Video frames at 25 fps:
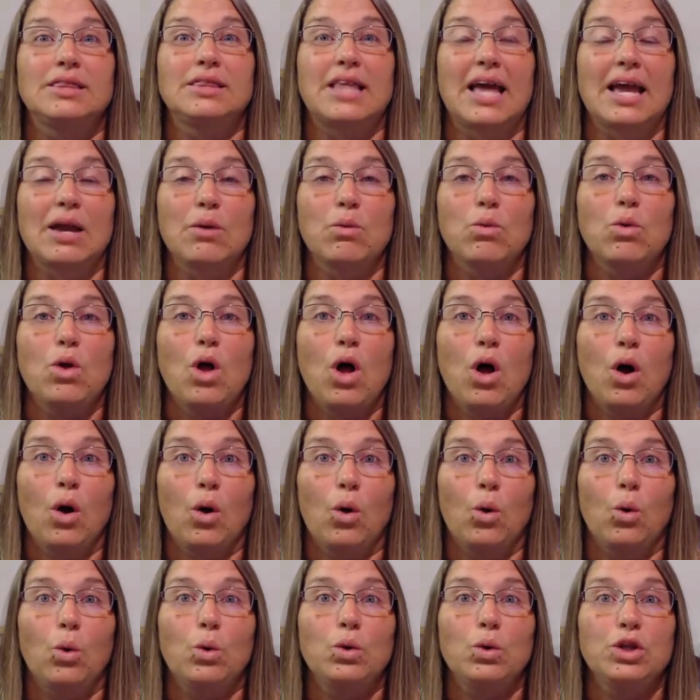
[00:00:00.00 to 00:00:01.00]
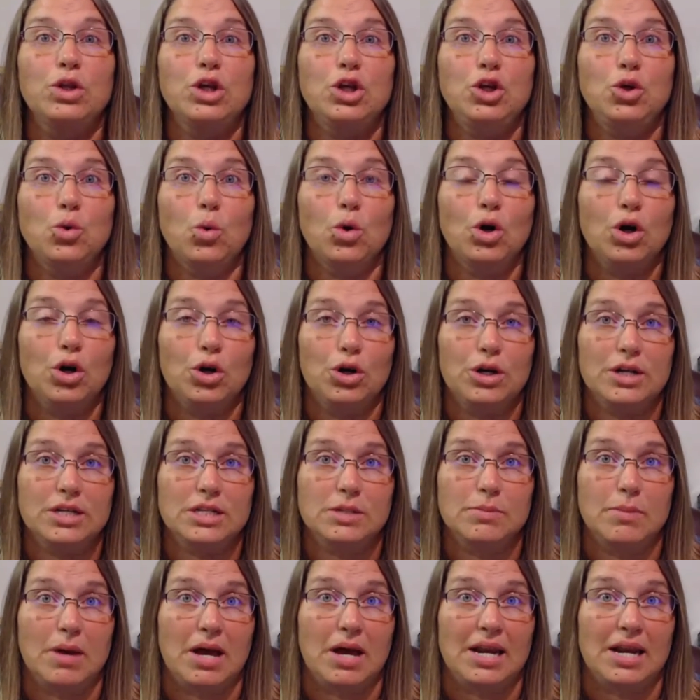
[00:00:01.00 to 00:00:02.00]
They will hold your
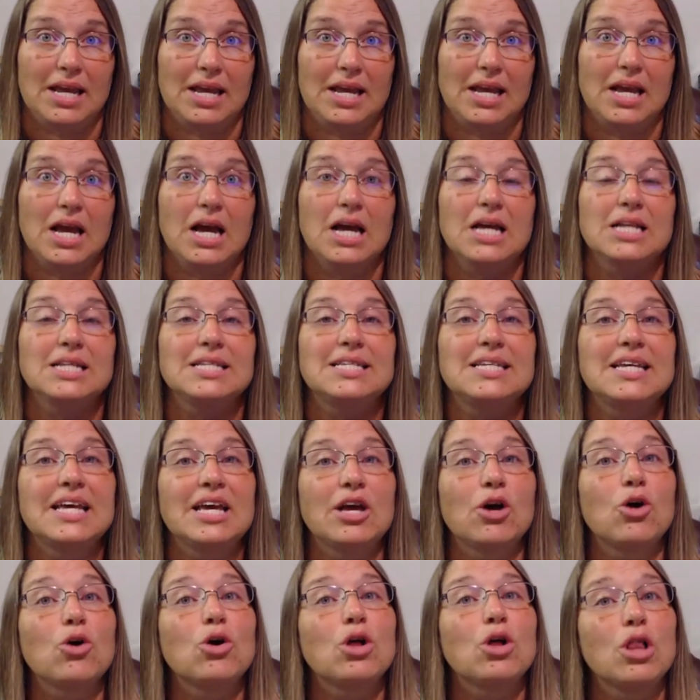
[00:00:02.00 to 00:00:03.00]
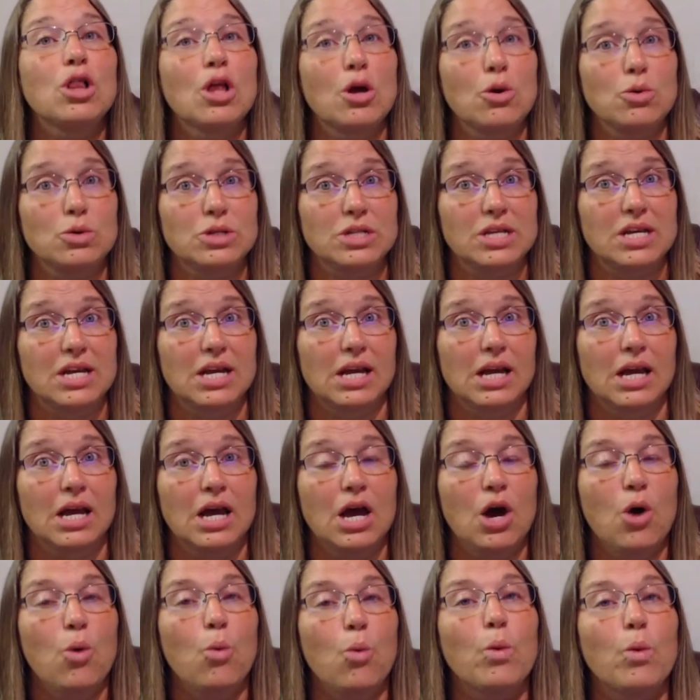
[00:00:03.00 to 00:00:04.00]
earnest money until
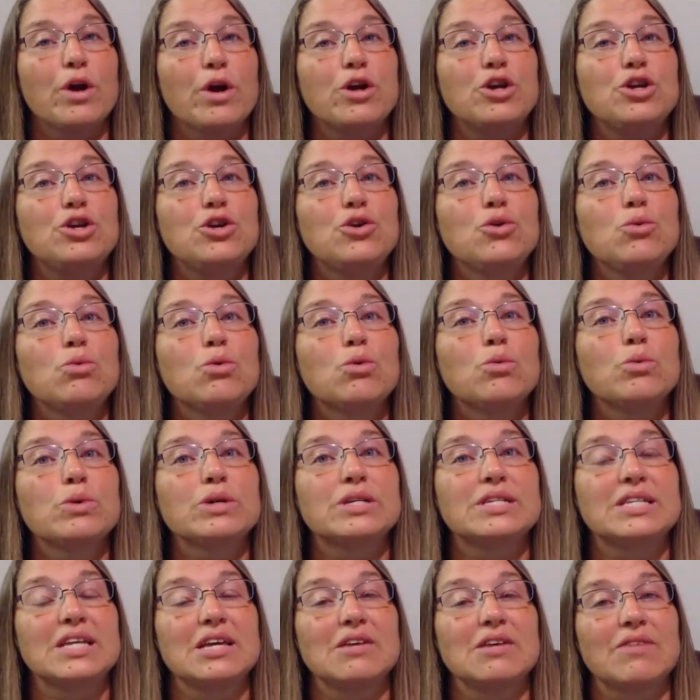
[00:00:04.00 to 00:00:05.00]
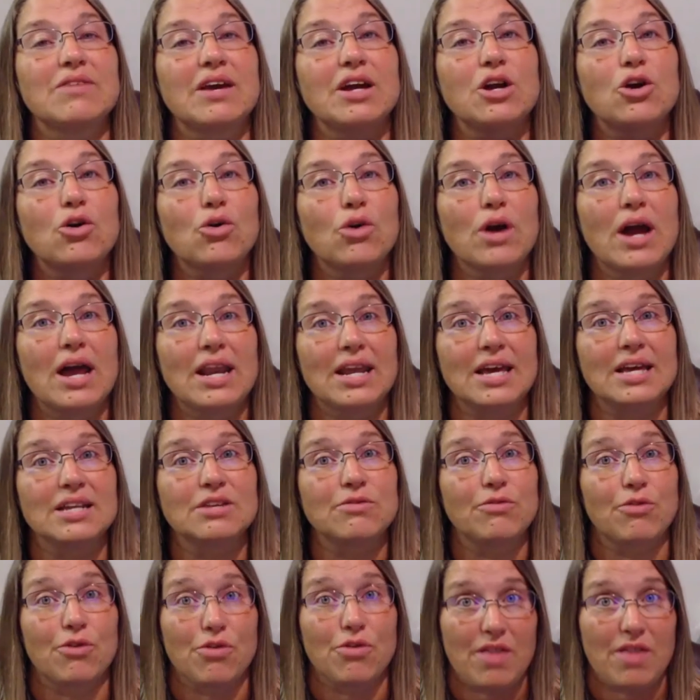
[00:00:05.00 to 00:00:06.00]
closing, where you will receive a
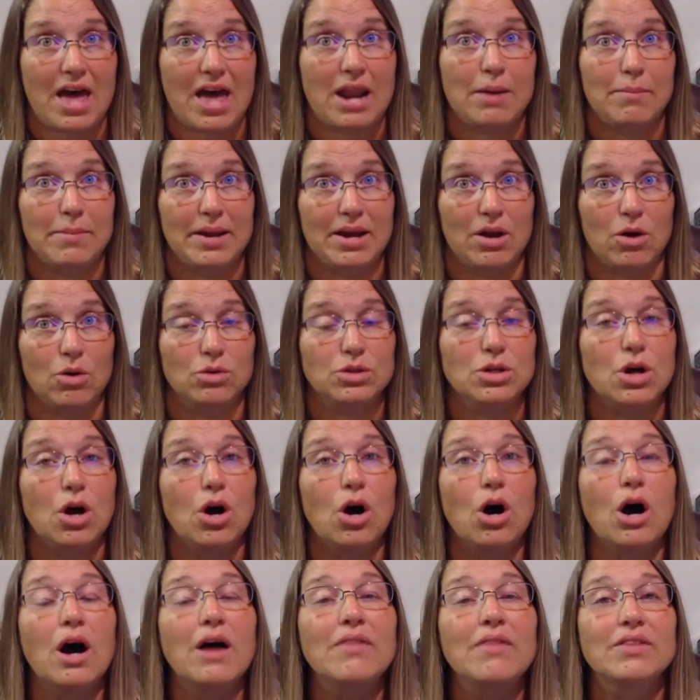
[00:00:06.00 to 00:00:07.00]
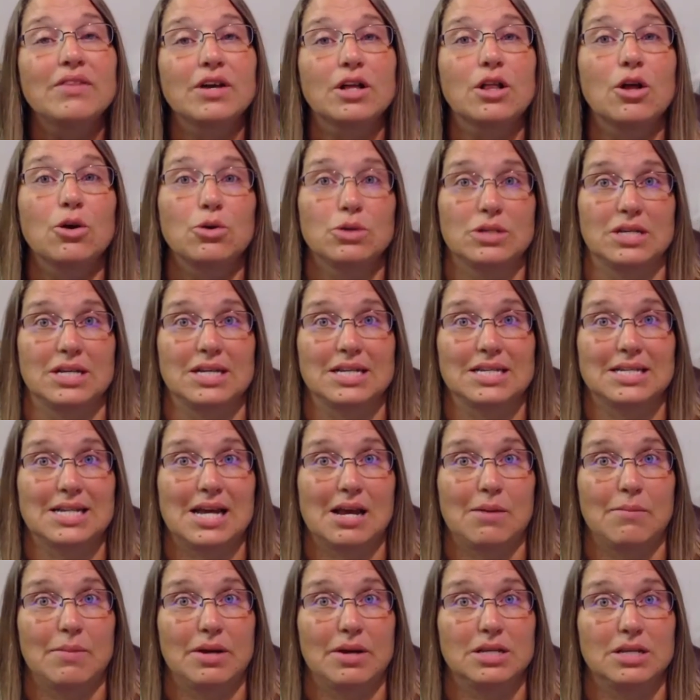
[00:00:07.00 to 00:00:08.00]
credit for that amount on the closing
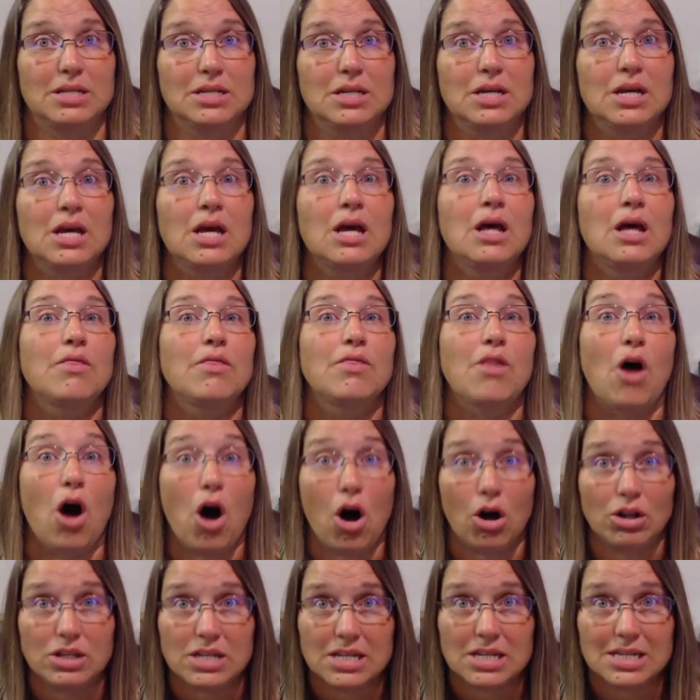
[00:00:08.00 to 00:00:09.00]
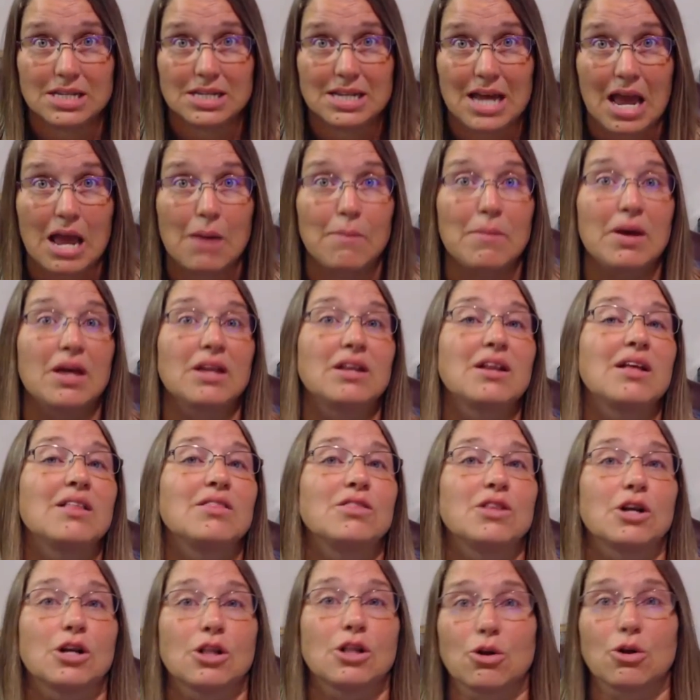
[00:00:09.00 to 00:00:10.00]
statement, the ALTA statement,
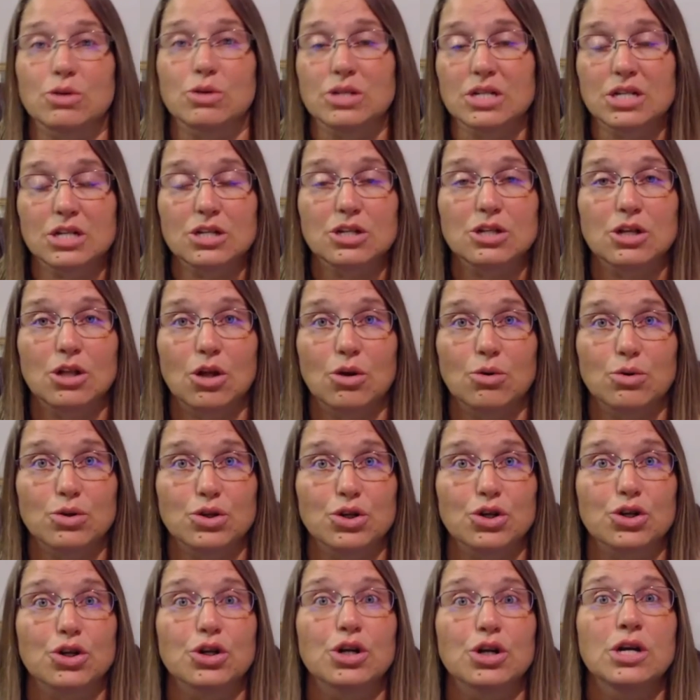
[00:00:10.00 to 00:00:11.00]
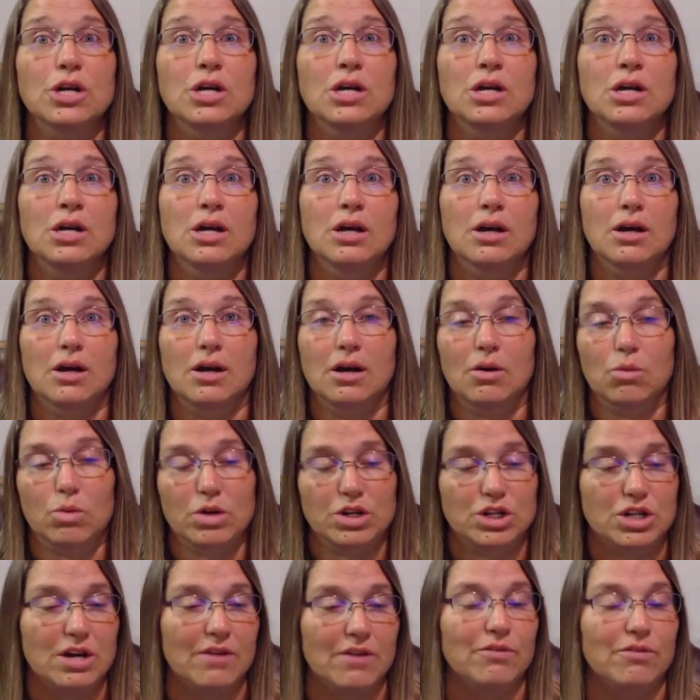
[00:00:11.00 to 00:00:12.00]
the closing disclosure, uh,
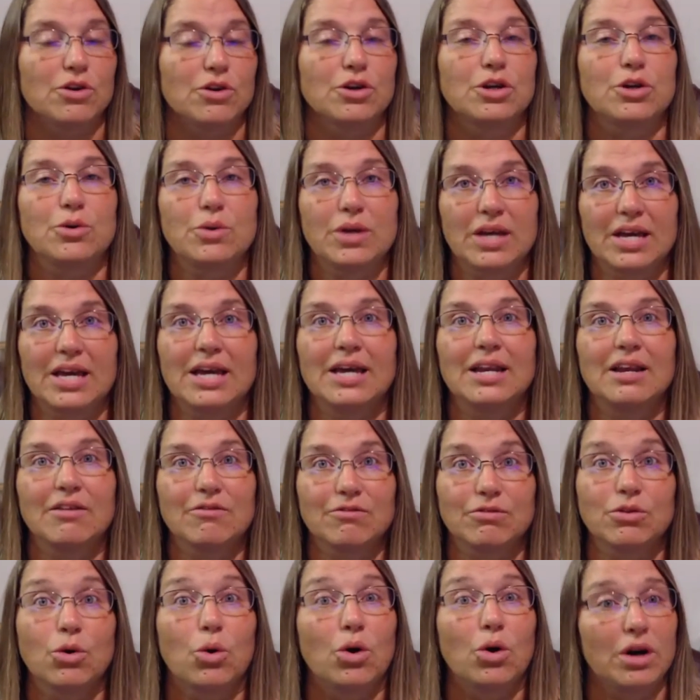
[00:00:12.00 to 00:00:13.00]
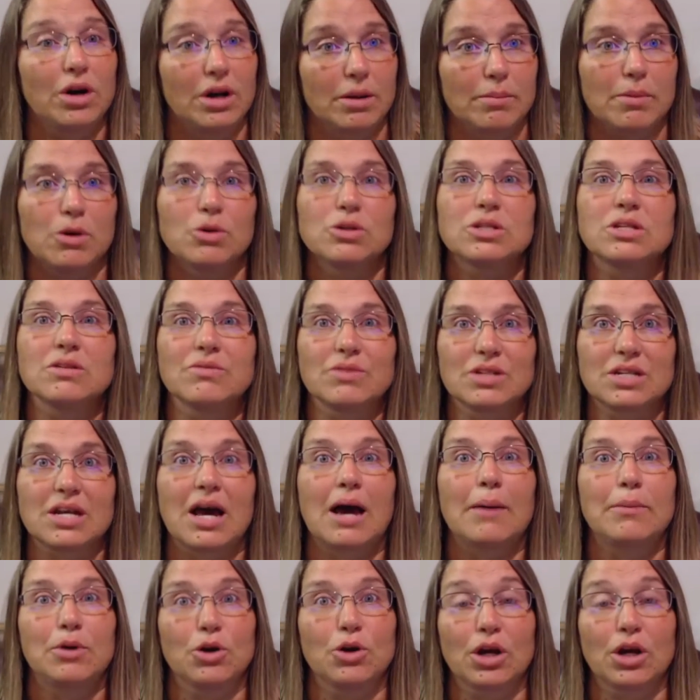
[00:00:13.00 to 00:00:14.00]
whichever you get. In Florida, most of the
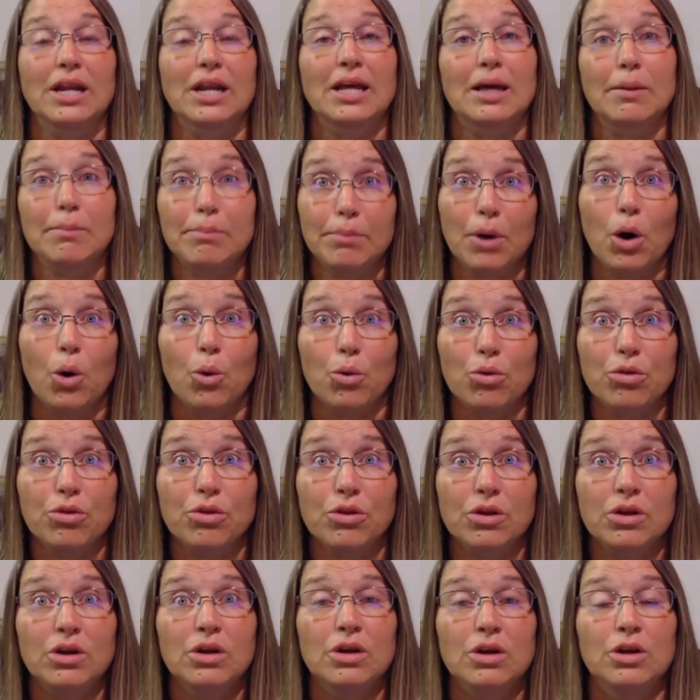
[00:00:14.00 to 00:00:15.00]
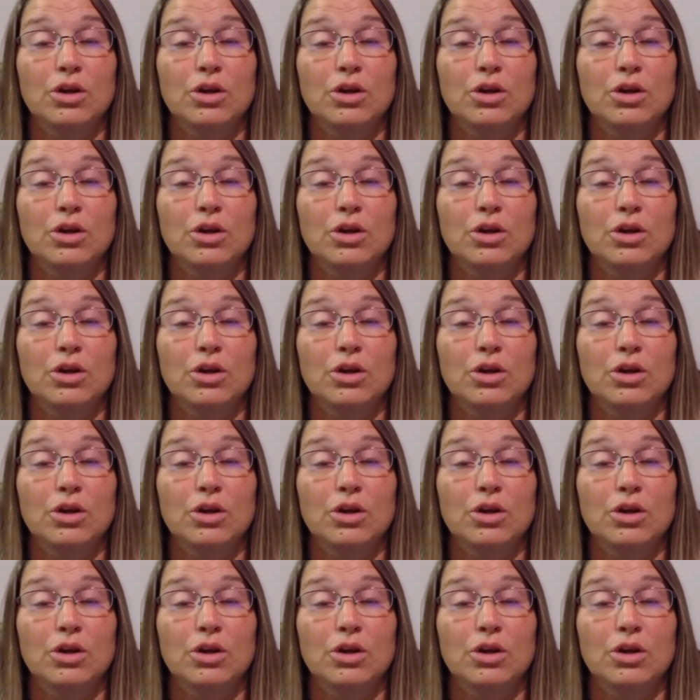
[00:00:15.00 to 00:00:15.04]
time you're going to get both.